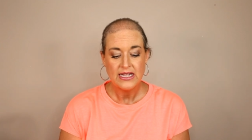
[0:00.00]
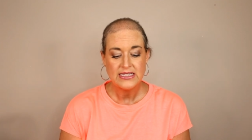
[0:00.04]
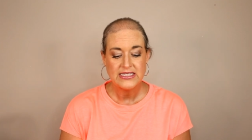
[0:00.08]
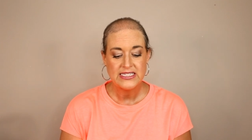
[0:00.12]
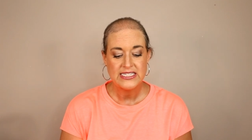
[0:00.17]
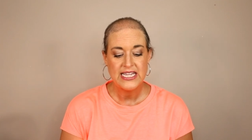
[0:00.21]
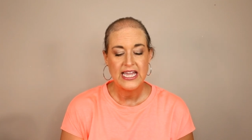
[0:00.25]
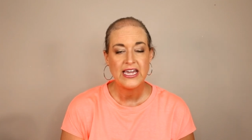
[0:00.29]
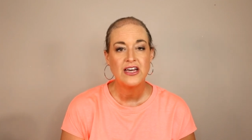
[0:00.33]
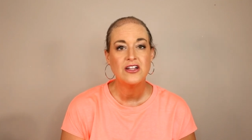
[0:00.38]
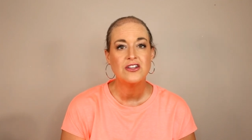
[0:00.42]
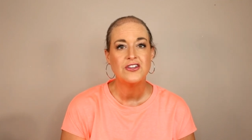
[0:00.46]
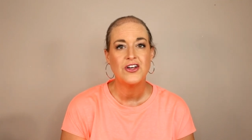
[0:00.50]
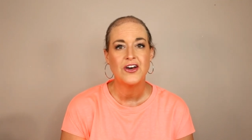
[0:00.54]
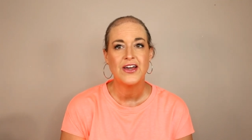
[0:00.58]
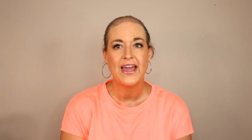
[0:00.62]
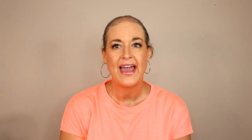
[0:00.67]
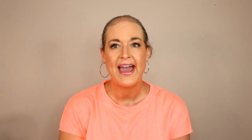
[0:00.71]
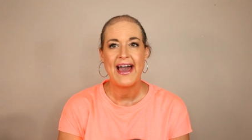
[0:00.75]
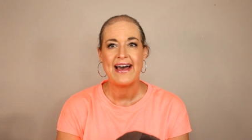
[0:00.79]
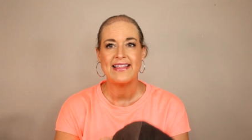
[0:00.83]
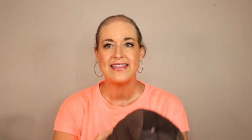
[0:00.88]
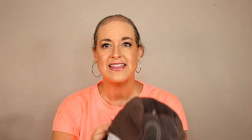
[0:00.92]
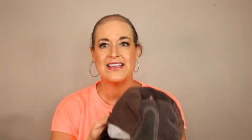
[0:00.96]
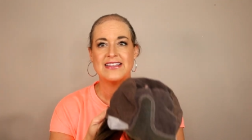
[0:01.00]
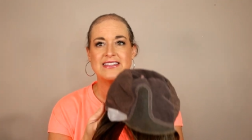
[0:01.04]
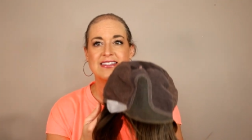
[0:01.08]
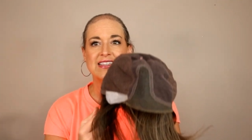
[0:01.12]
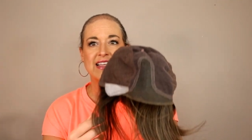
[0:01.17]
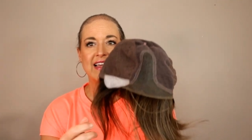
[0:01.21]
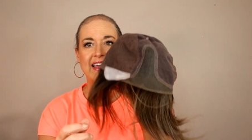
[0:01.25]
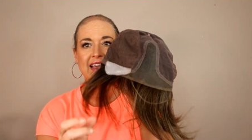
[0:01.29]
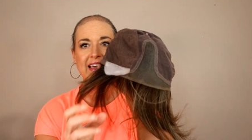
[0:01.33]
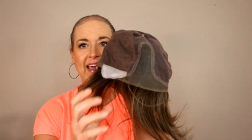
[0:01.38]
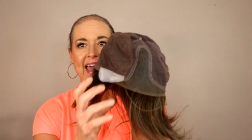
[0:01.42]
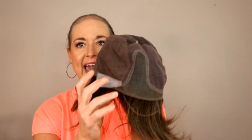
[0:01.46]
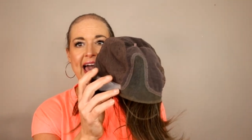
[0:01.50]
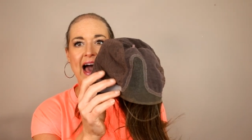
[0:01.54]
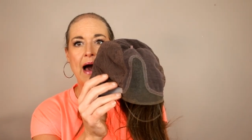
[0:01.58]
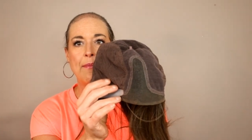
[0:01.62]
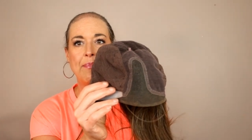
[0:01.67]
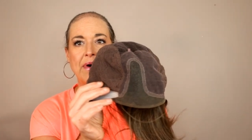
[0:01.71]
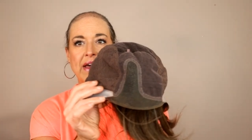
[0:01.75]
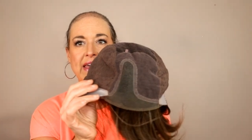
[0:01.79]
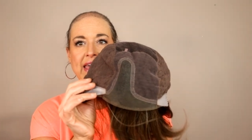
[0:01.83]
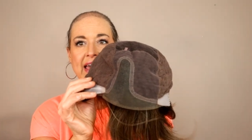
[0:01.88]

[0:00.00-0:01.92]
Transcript: Let's take a look at this cap.